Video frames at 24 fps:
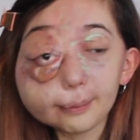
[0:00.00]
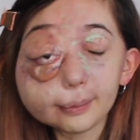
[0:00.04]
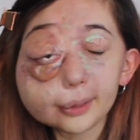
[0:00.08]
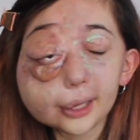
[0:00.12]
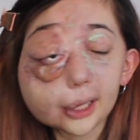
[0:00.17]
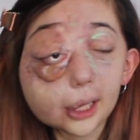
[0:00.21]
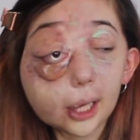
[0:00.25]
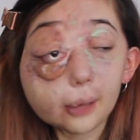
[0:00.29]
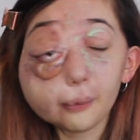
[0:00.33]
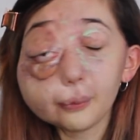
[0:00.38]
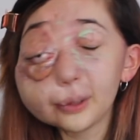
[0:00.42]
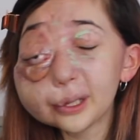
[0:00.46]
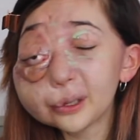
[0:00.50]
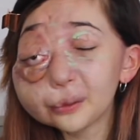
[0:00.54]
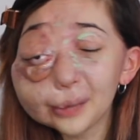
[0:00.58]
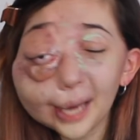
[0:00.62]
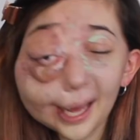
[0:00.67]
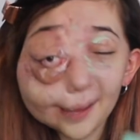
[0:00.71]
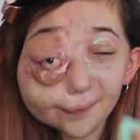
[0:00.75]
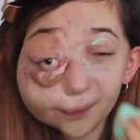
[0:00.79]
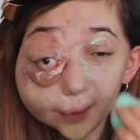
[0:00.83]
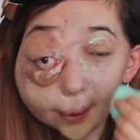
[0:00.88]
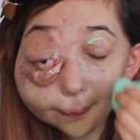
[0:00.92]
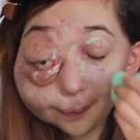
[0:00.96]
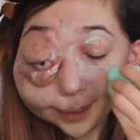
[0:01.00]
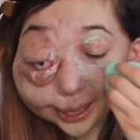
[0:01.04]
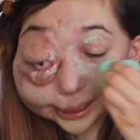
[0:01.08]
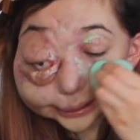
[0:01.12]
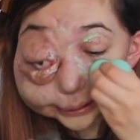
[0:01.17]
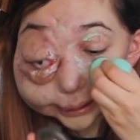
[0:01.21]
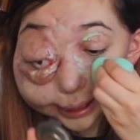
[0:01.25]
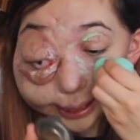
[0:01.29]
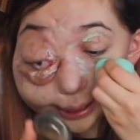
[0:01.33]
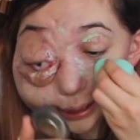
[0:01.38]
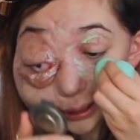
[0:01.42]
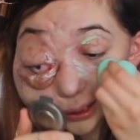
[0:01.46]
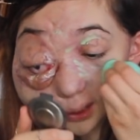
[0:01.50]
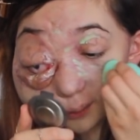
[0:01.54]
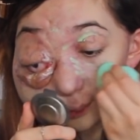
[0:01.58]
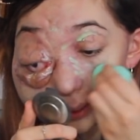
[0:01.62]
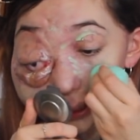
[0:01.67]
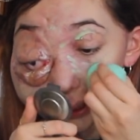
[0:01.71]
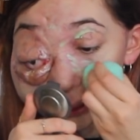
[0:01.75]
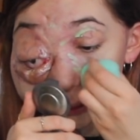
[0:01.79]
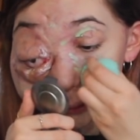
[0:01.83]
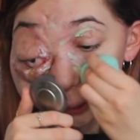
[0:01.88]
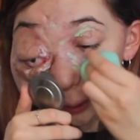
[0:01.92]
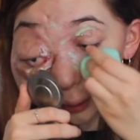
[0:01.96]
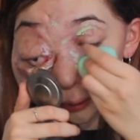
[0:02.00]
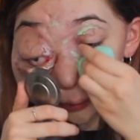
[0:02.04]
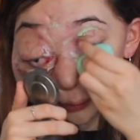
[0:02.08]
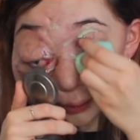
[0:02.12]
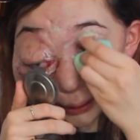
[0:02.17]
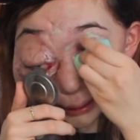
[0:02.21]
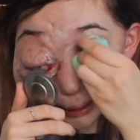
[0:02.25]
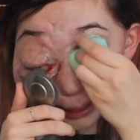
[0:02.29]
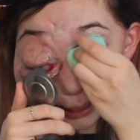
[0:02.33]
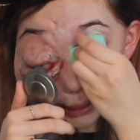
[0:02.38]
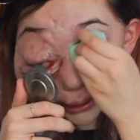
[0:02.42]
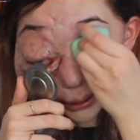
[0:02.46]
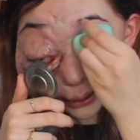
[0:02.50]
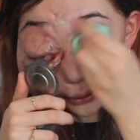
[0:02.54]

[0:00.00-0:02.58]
you know, we all have our bad days, me included,